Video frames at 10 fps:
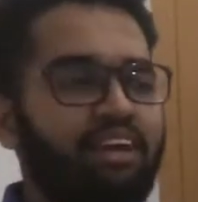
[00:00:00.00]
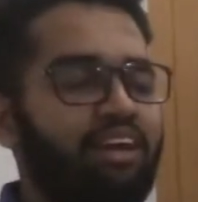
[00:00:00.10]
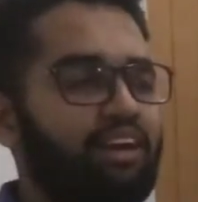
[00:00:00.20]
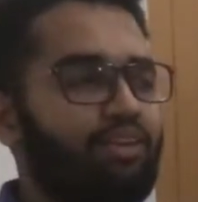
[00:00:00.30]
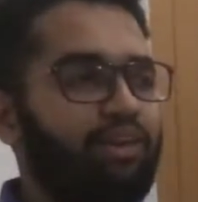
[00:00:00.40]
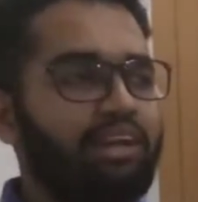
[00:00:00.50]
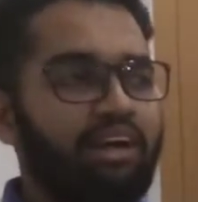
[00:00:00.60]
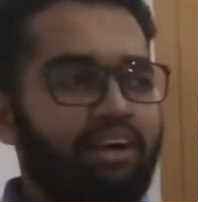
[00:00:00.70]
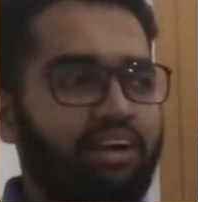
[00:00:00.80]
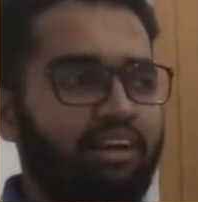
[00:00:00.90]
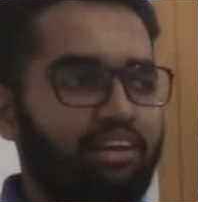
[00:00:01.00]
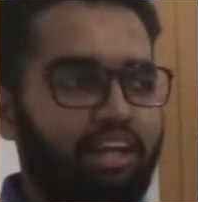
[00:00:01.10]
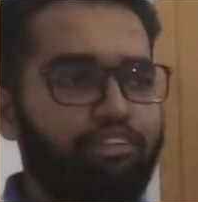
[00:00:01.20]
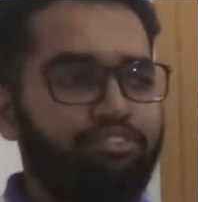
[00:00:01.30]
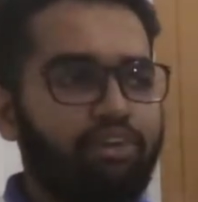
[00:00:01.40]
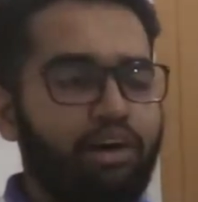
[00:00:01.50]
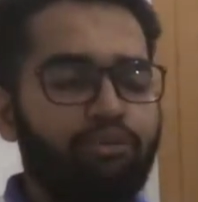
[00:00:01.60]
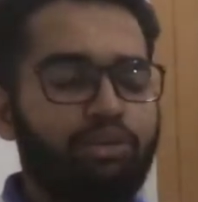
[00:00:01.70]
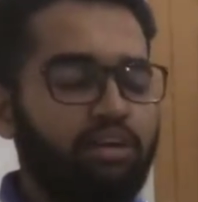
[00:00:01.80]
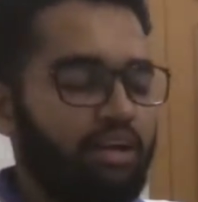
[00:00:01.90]
rolling a laugh
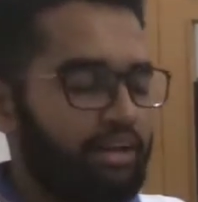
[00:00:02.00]
out